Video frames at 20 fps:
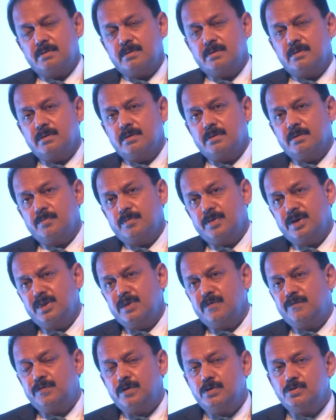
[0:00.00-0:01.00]
uh, in
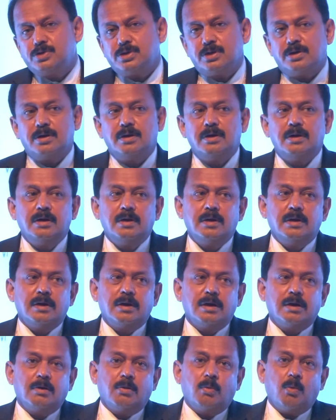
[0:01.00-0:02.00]
the future,
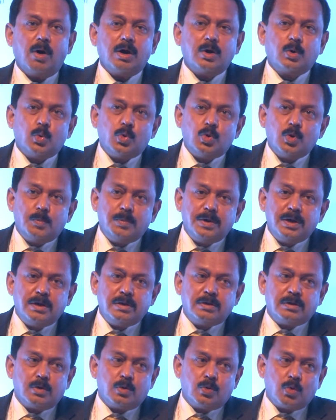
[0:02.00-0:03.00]
what would be
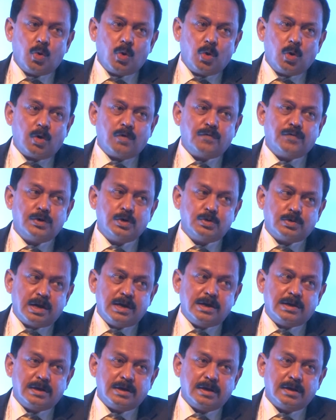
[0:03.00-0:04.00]
the role of
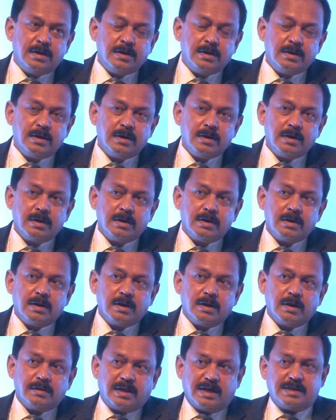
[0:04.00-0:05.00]
utility?
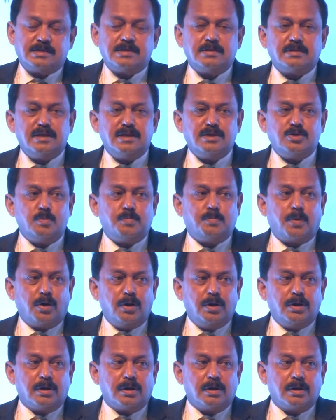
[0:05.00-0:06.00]
That's a thing to
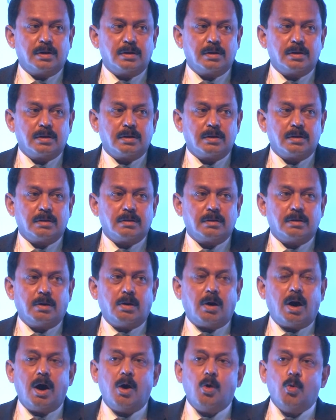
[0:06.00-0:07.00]
ponder.
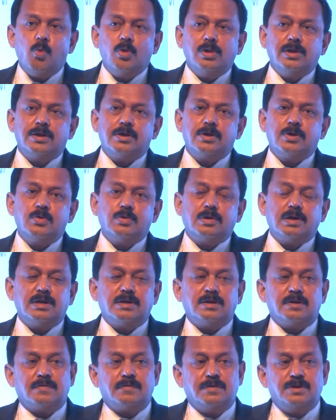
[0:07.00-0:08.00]
Now, how will the
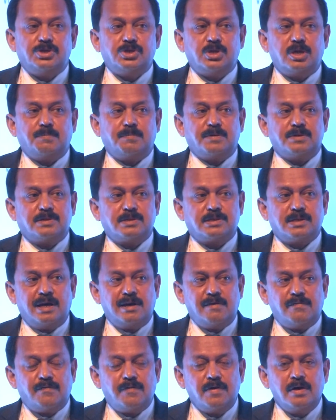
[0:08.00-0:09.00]
utility reshape
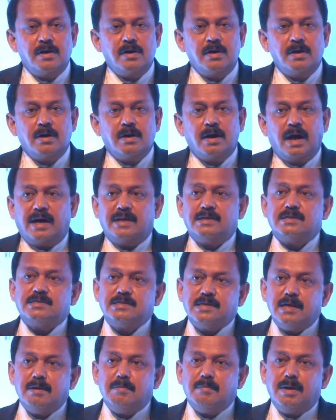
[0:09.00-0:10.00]
itself and
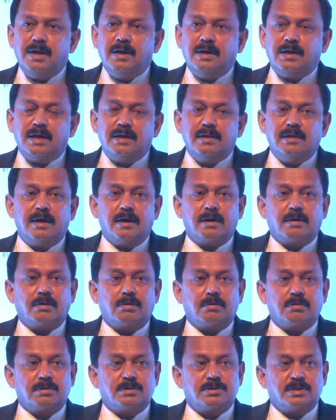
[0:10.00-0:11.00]
still maintain their
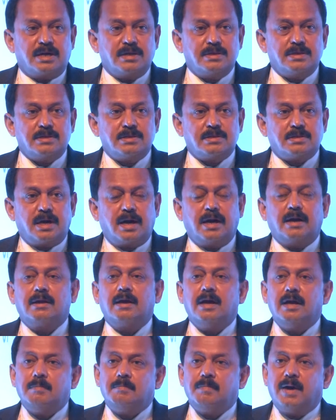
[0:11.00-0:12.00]
uh, charges and
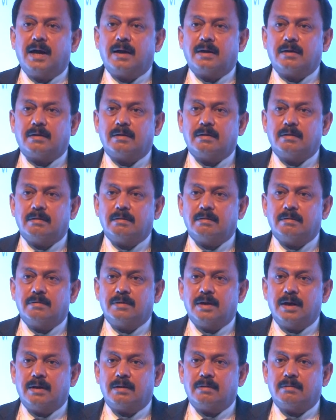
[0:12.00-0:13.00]
get back uh,
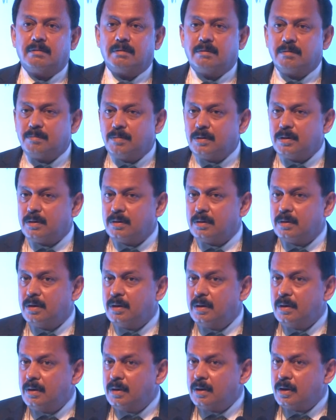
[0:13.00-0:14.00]
their um, uh,
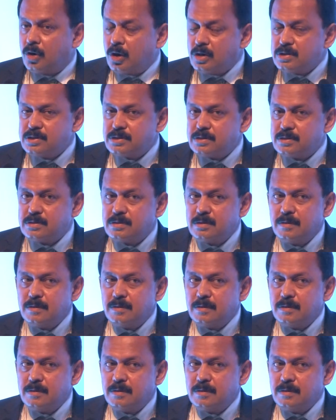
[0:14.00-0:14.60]
costs?